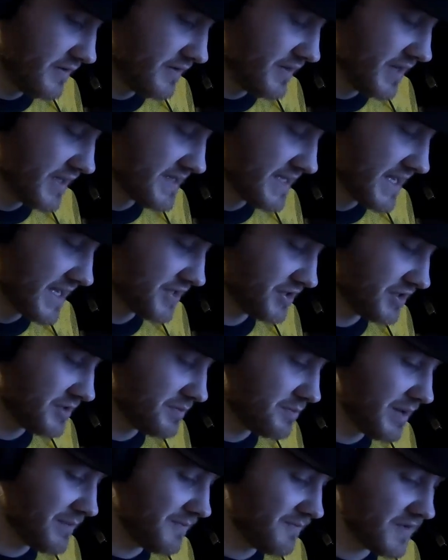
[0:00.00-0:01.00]
that's actually
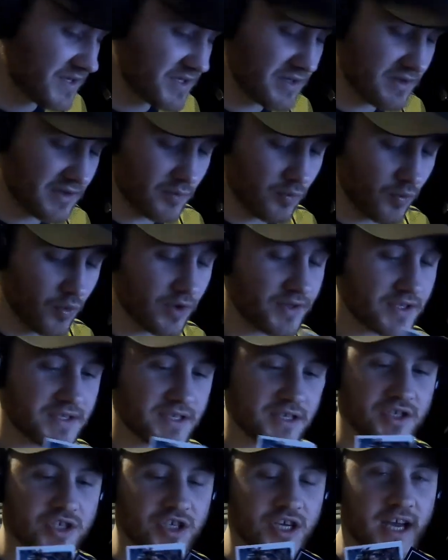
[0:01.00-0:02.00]
Memphis, and then 1
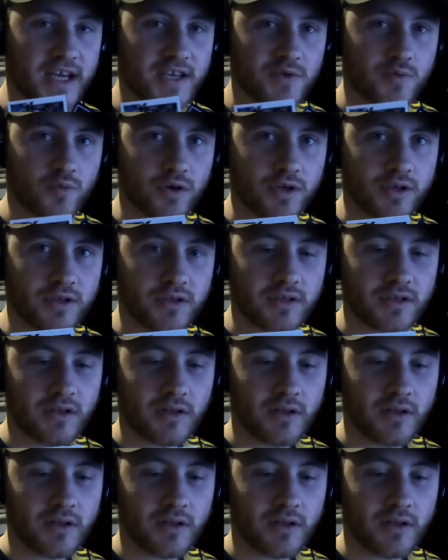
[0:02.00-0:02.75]
that's his Jazz one.